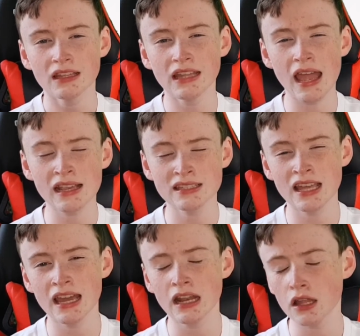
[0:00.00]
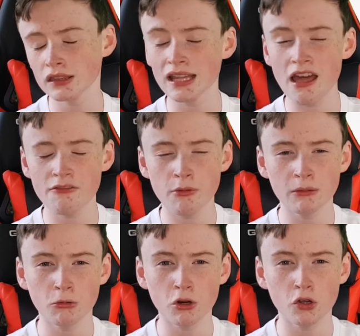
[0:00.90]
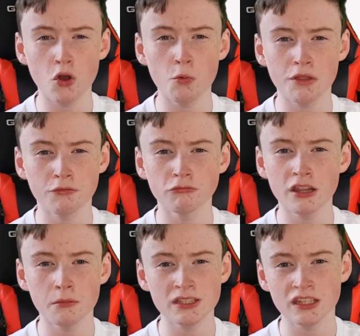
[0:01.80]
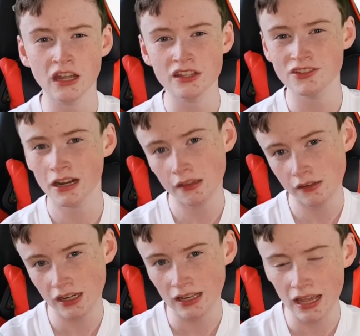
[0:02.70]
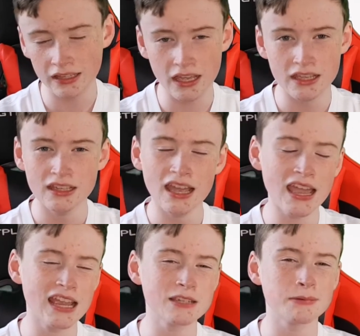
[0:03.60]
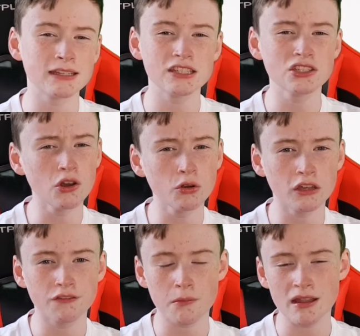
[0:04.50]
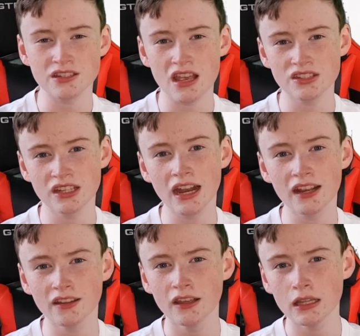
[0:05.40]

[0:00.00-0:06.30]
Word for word: Next, then at left wing, we're going to go with Rhythm as a dancer, Anthony Elanga. He has been so good for Manchester United.